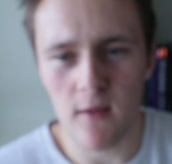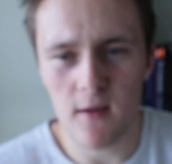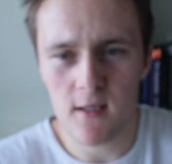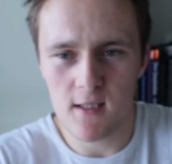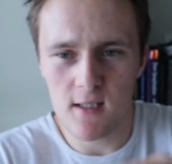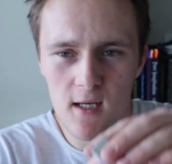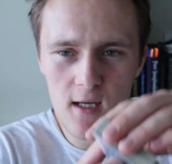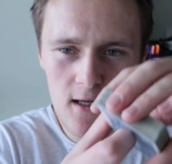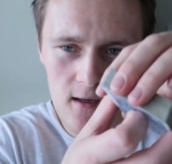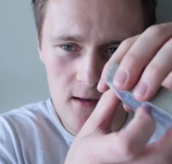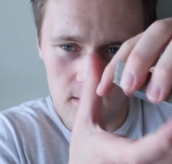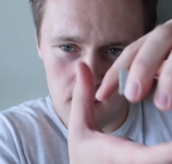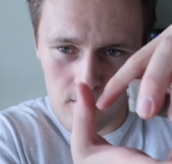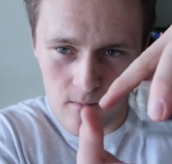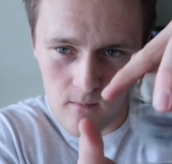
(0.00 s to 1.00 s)
this deck
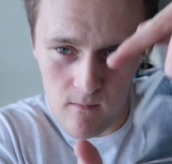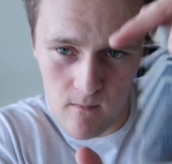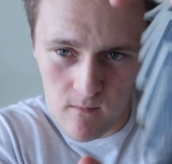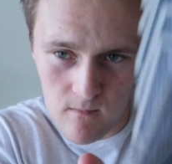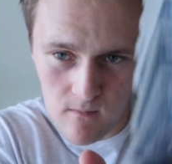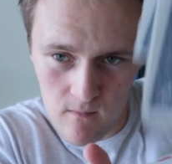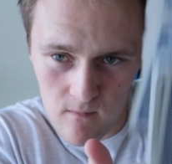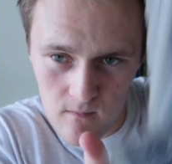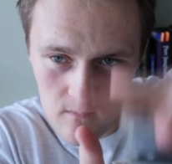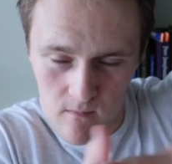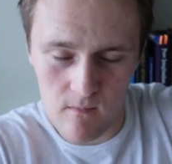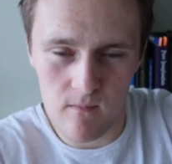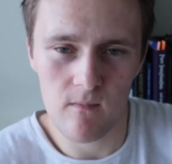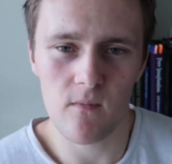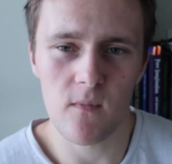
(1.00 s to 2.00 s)

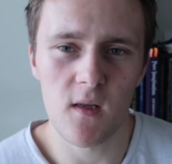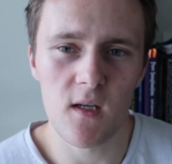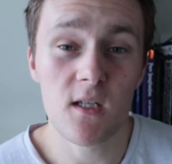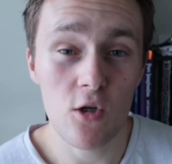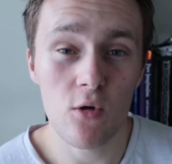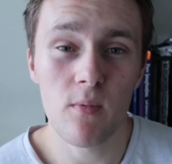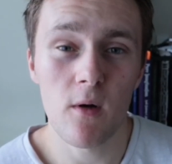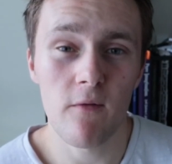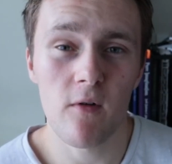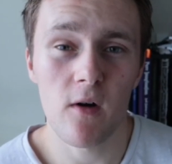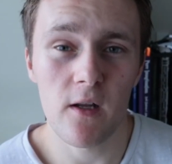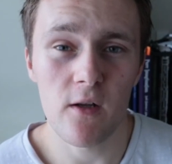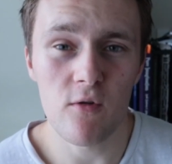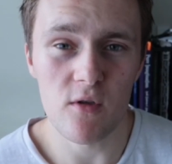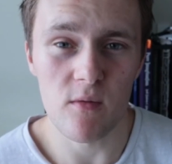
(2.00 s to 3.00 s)
is still
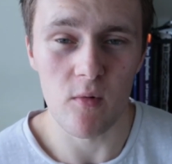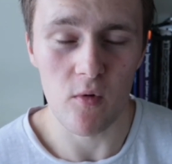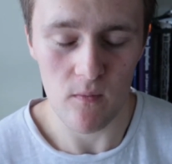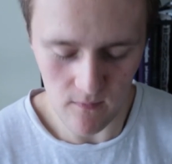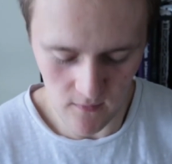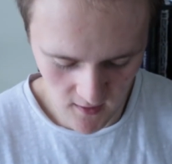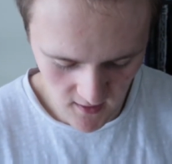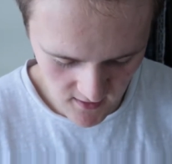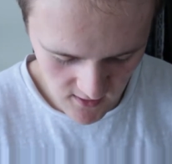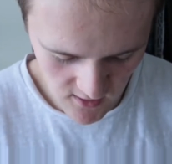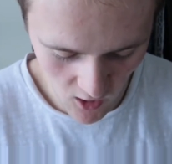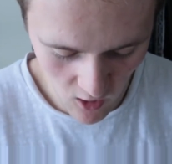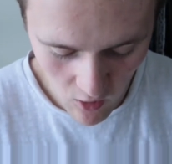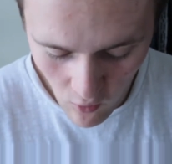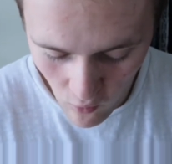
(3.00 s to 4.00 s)
perfectly usable. It's
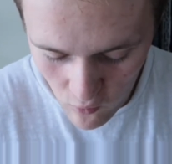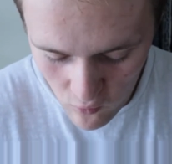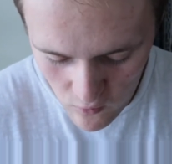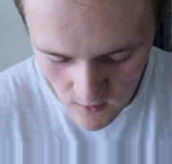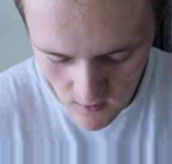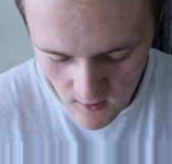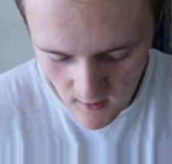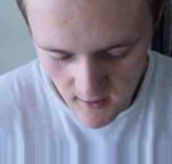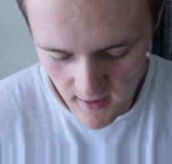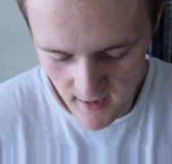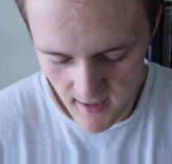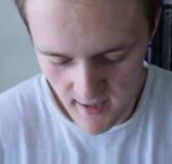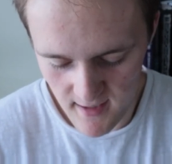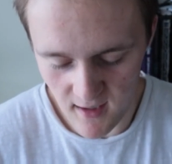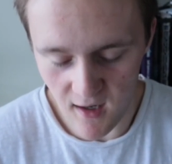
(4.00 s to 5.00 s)
old
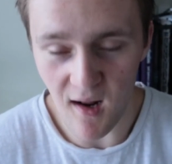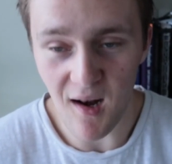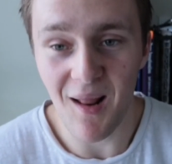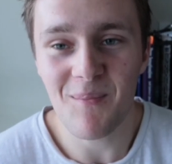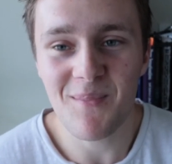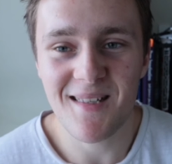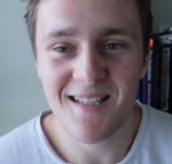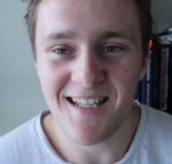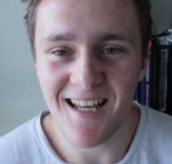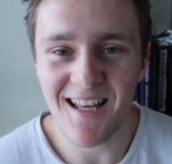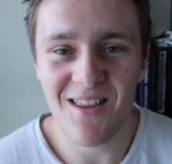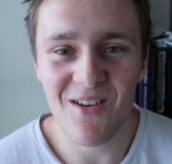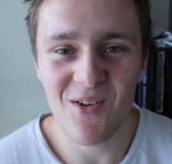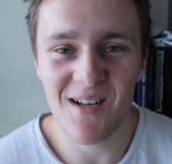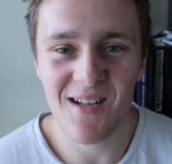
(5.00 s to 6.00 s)
and it clumps
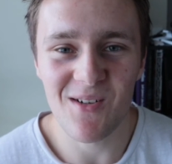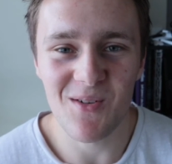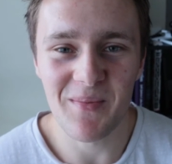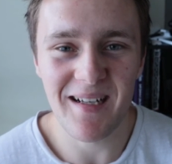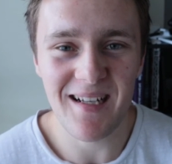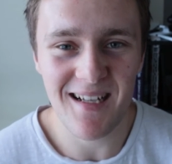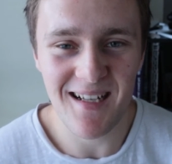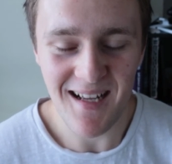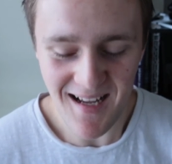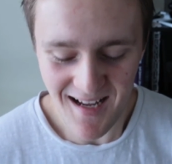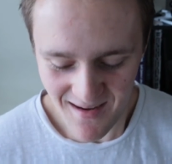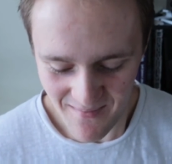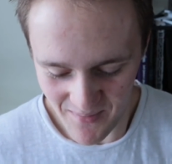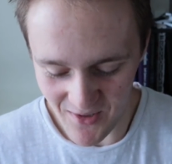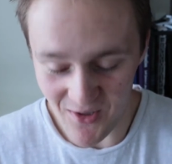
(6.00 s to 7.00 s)
together a little bit,
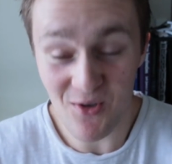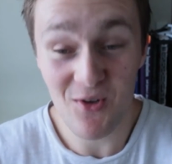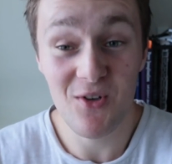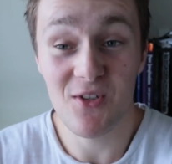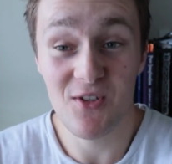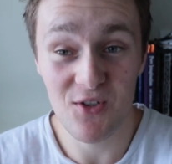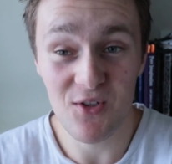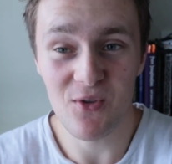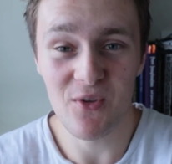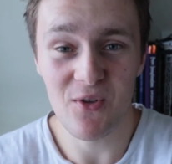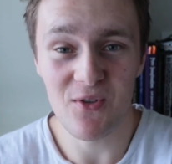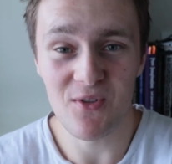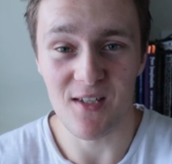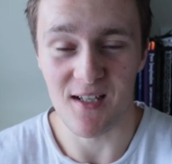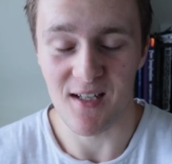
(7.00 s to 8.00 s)
but you could still
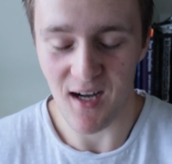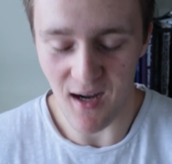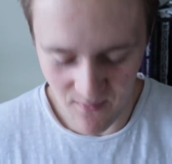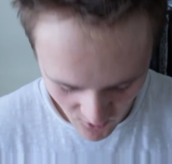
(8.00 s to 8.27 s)
use it. I'm